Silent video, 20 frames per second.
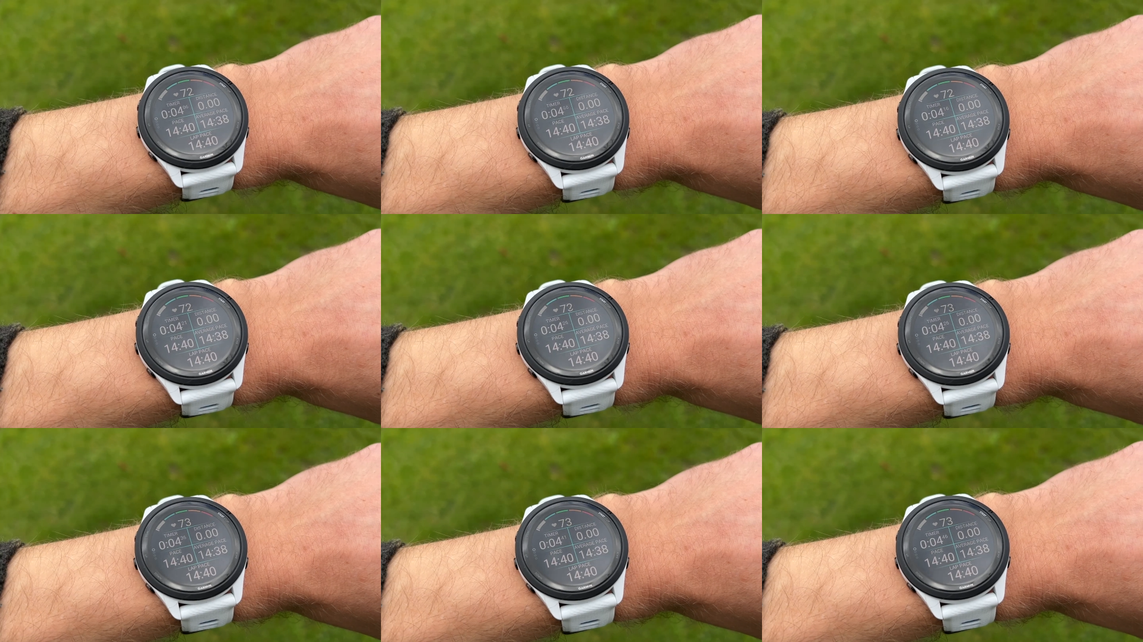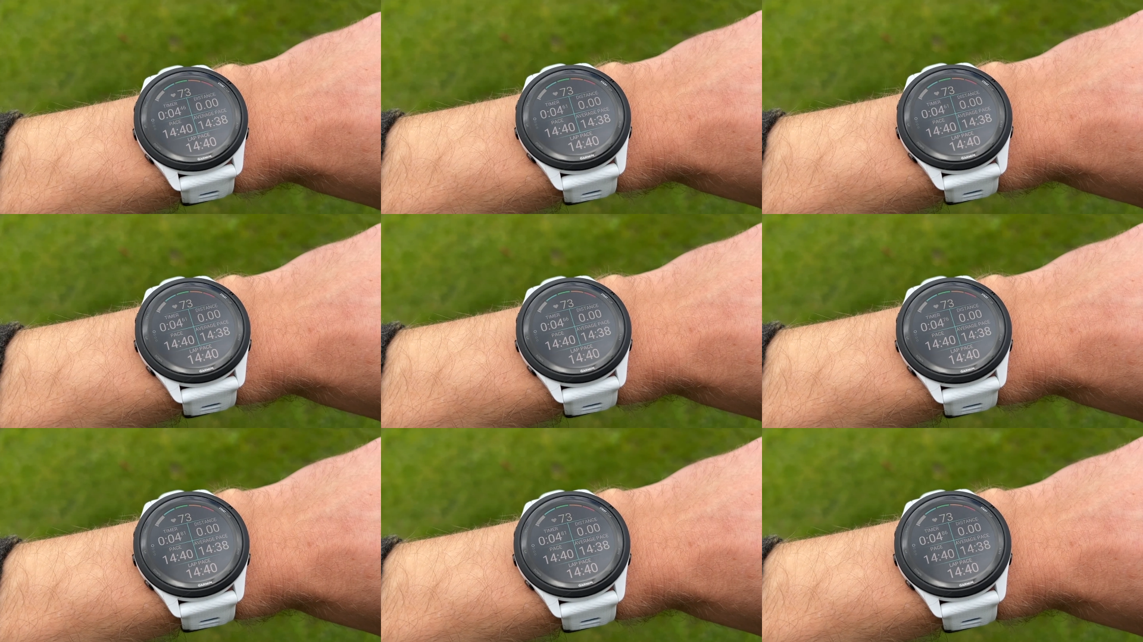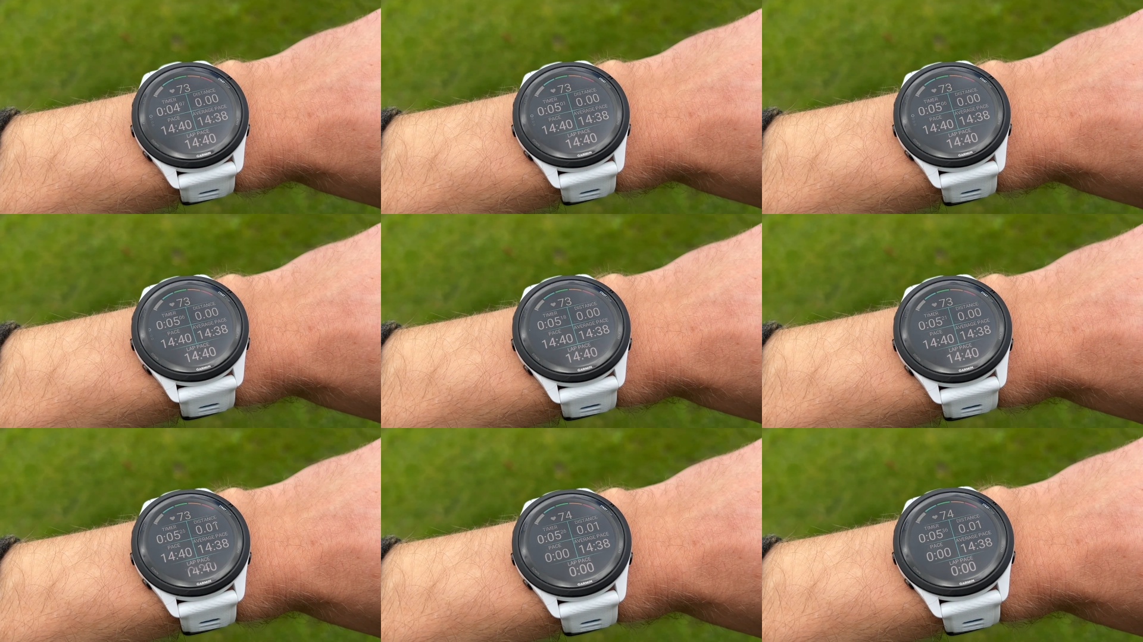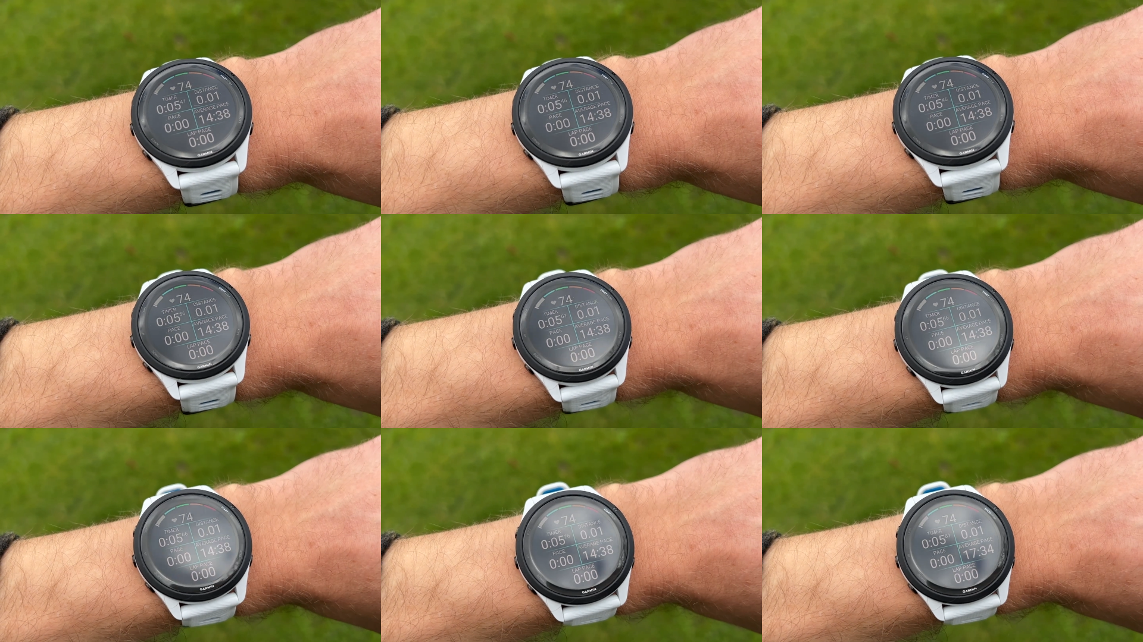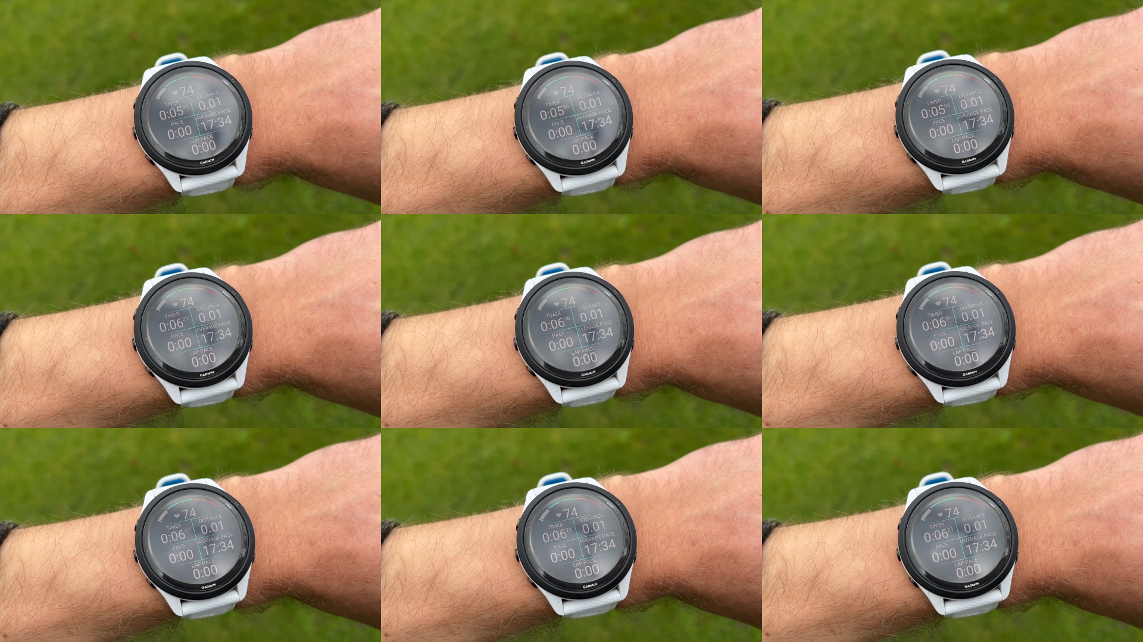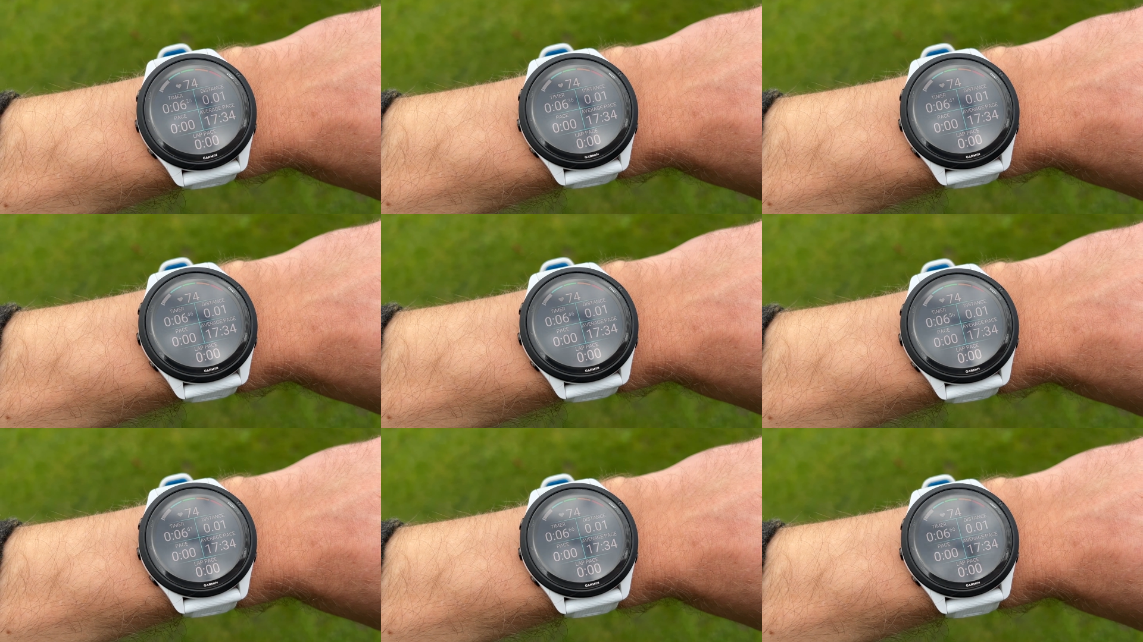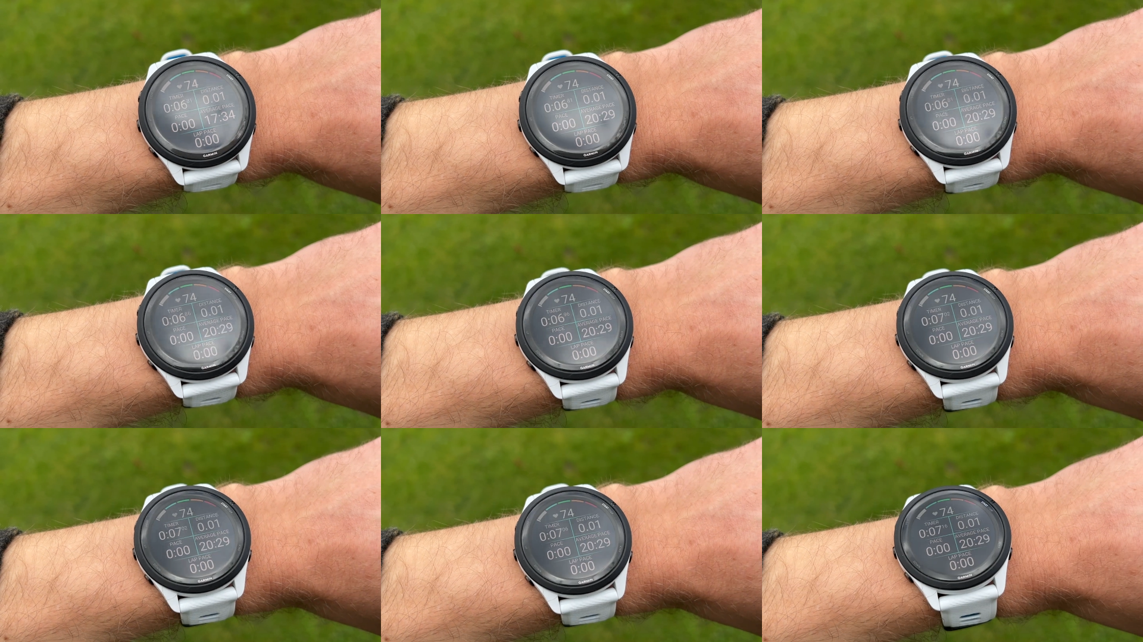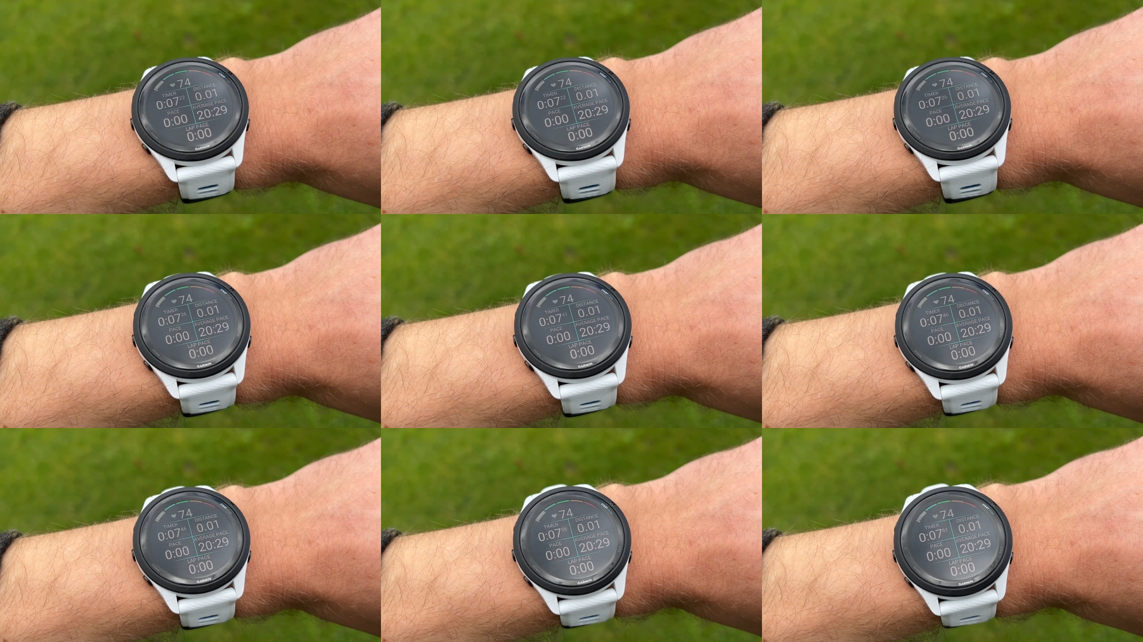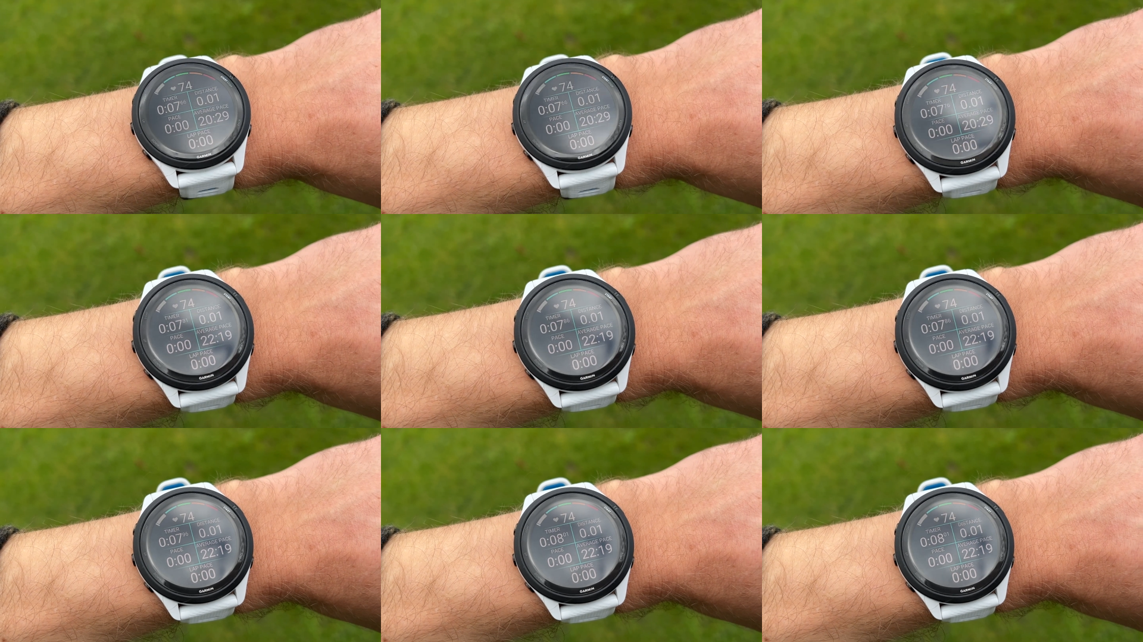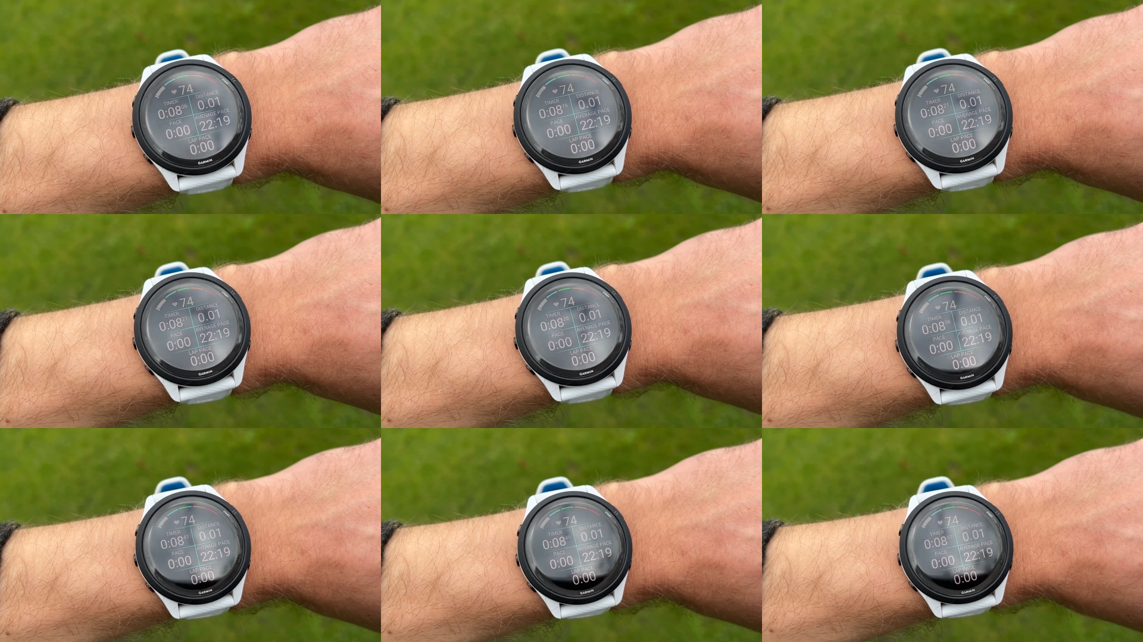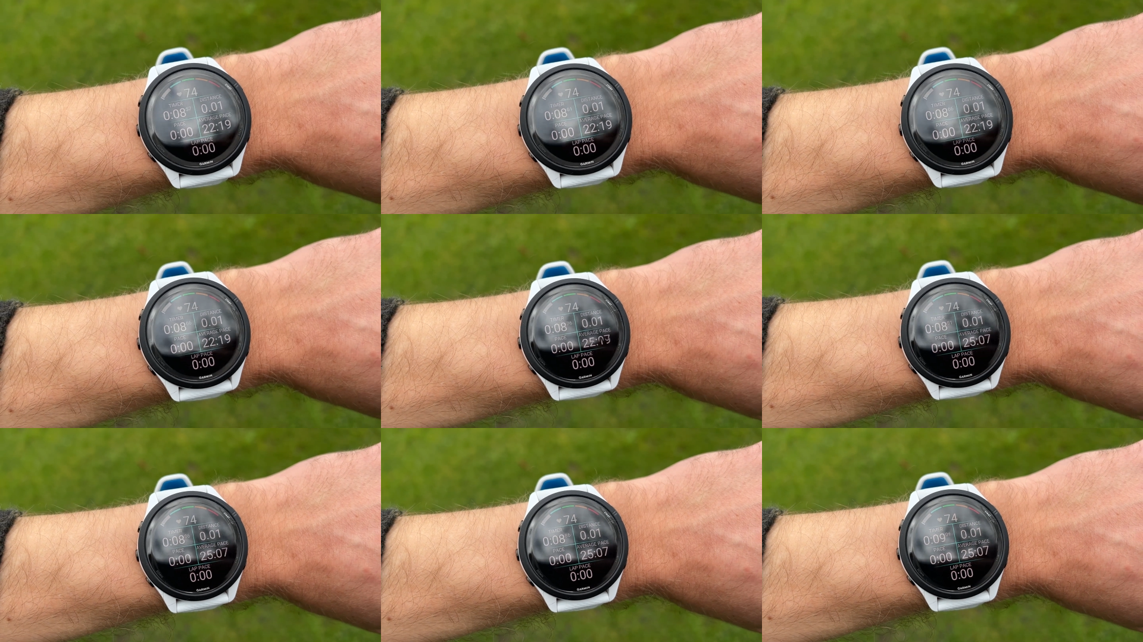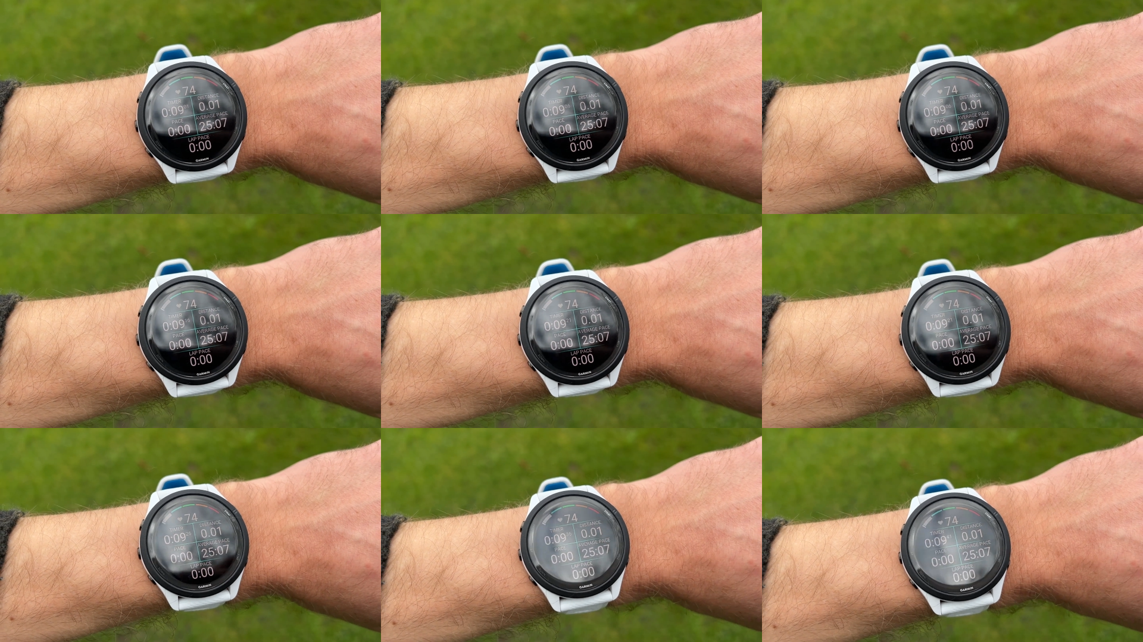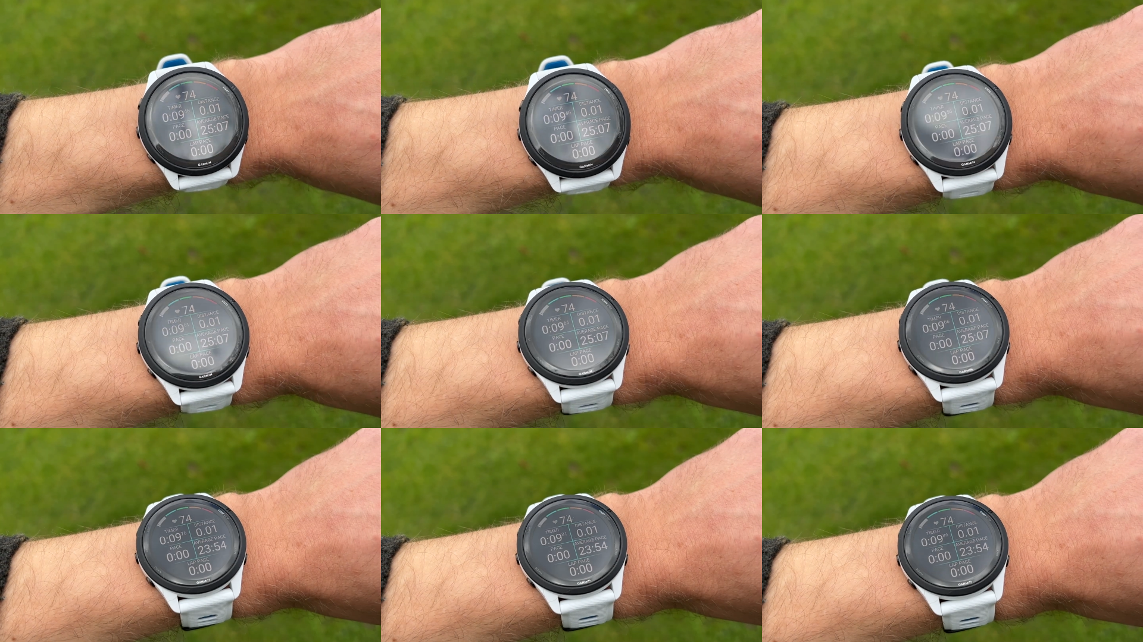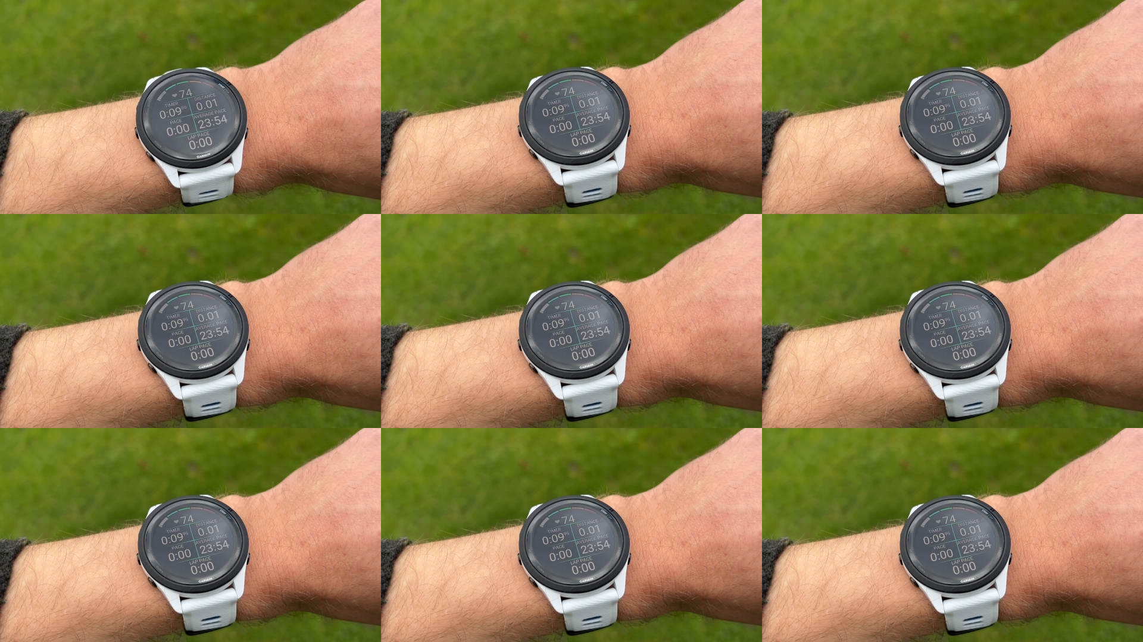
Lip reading: (no speaker visible)